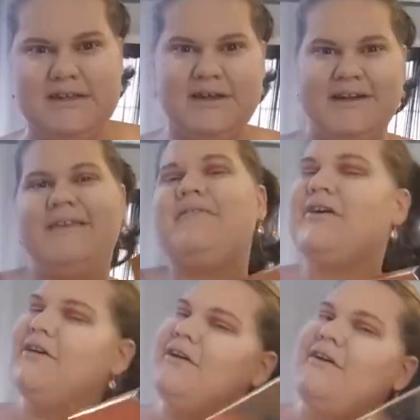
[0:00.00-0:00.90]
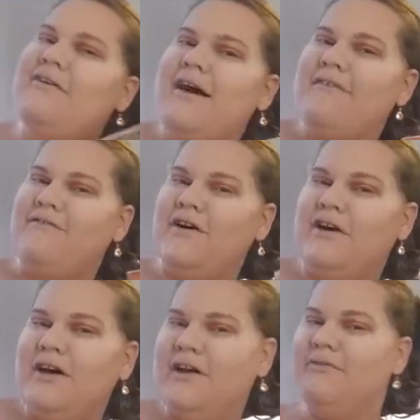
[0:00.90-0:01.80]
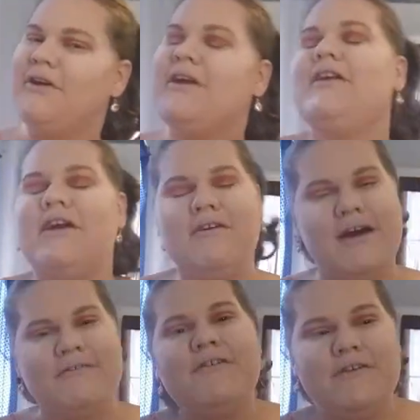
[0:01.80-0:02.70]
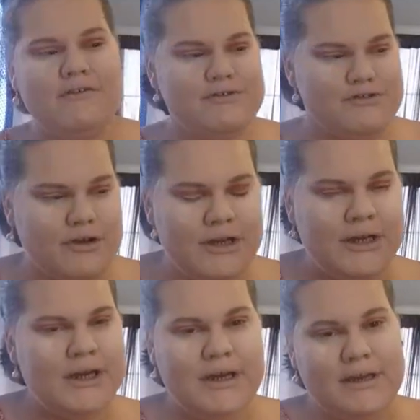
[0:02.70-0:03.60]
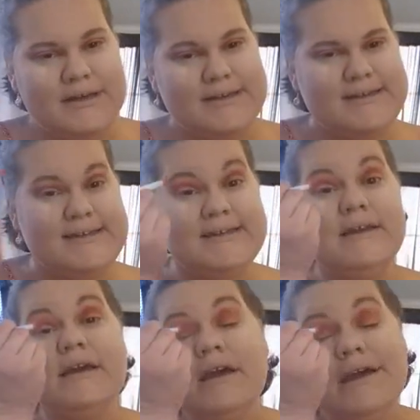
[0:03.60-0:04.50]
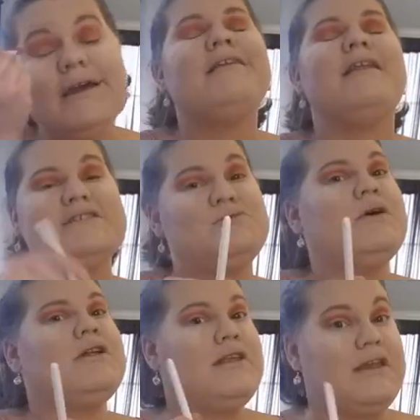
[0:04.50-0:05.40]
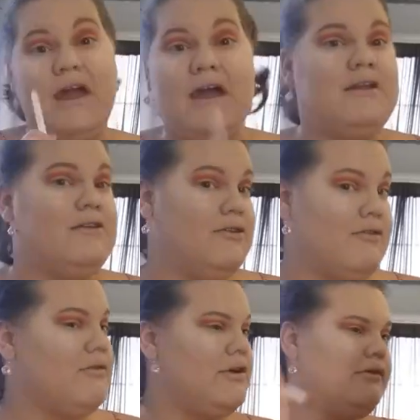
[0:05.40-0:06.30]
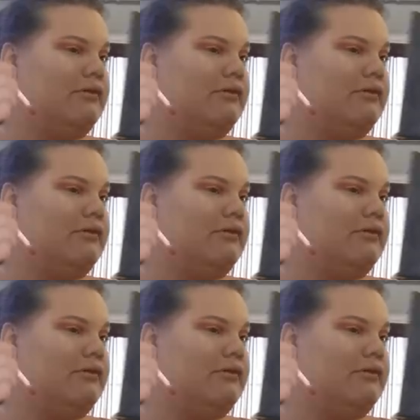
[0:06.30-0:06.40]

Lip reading: have fun, we're gonna go have a few drinks. That's what kind of look we're doing tonight.